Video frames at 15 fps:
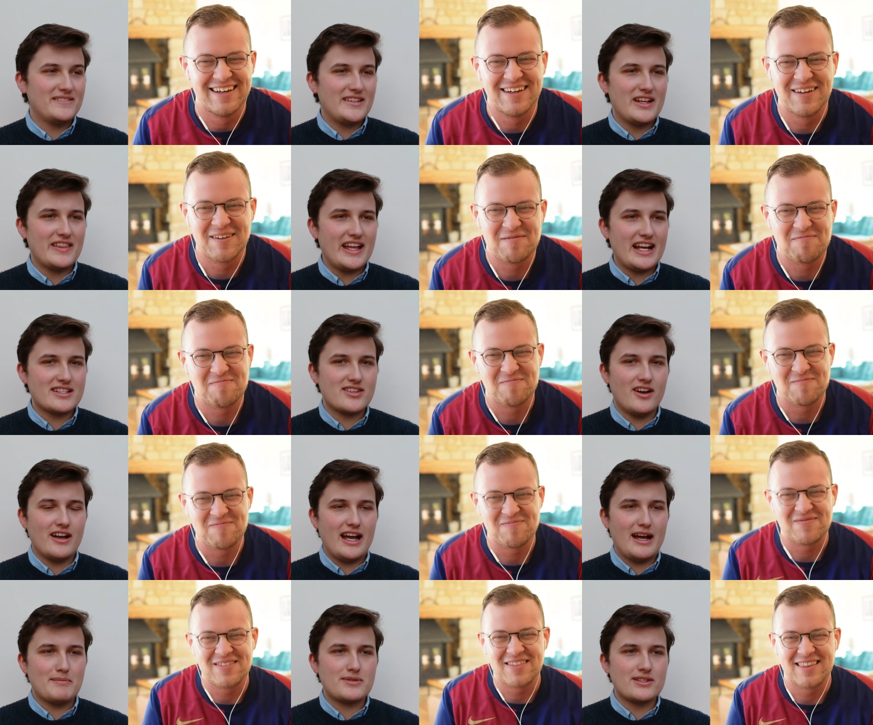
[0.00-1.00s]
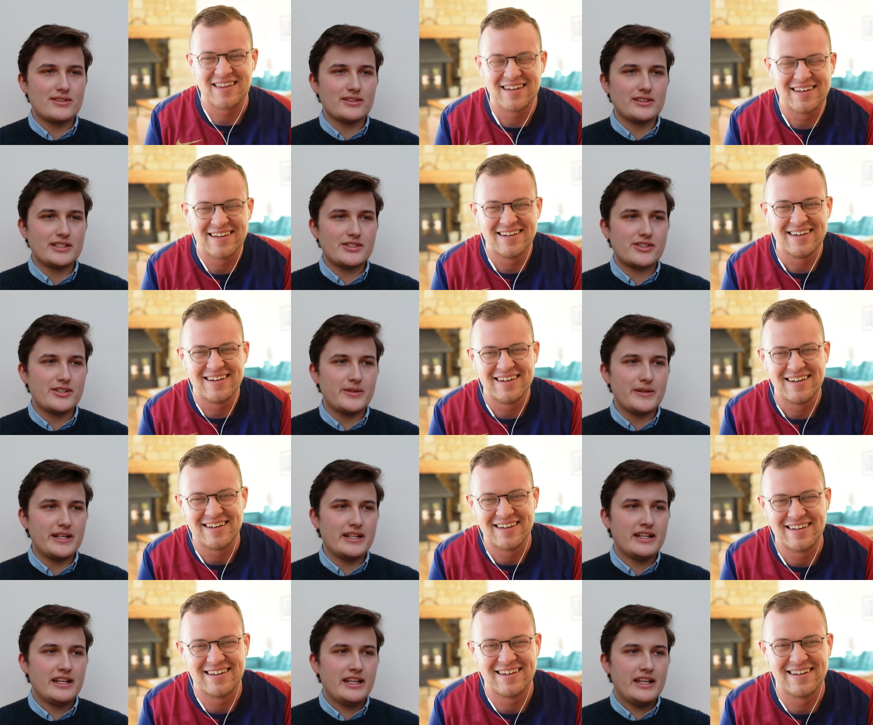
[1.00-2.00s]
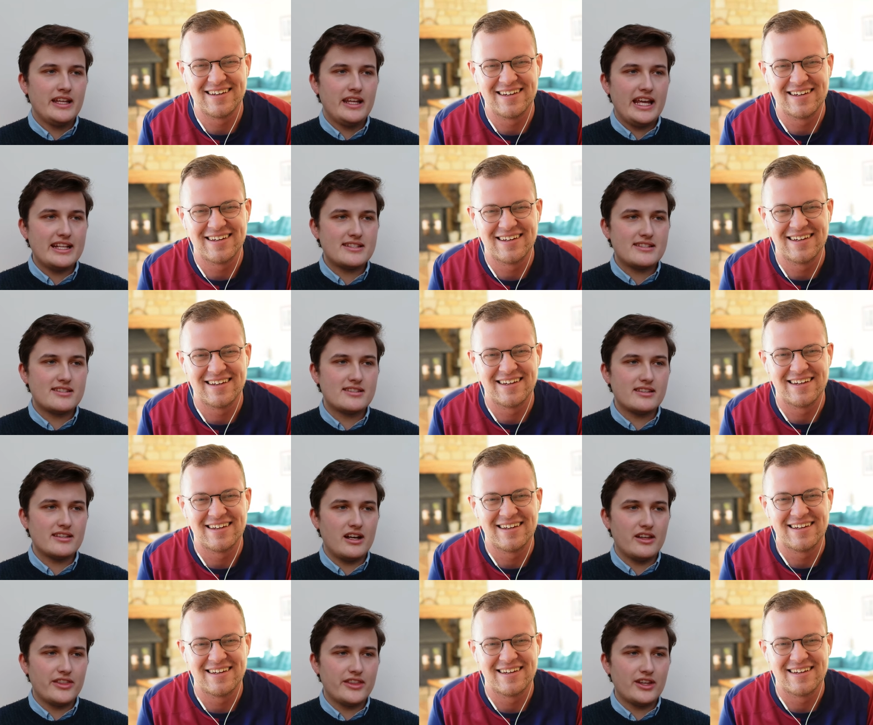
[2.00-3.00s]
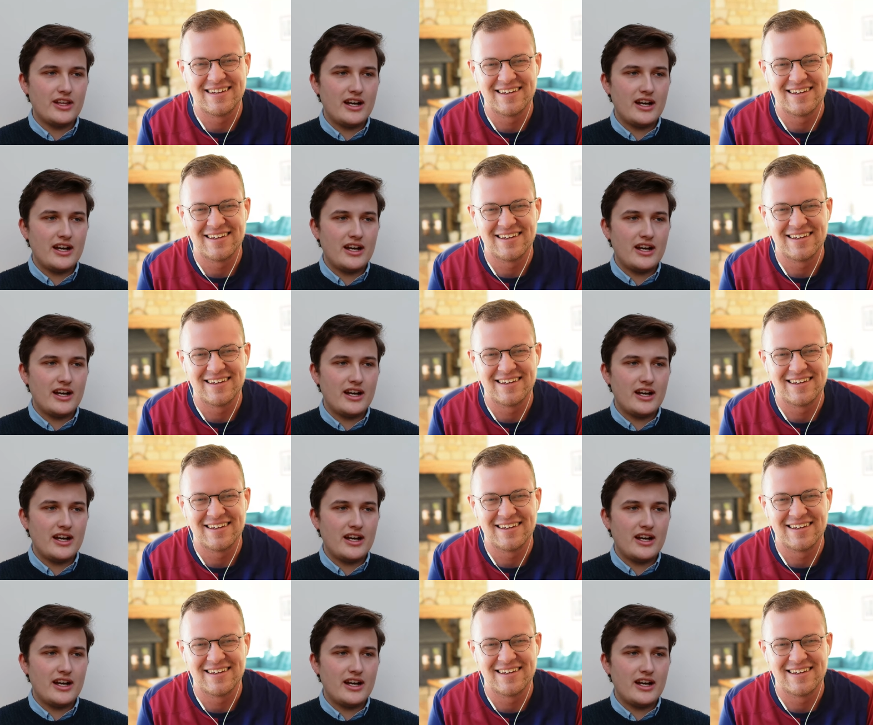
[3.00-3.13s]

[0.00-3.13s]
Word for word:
Speaker 1: that, that's all absolutely true, and it's uh, the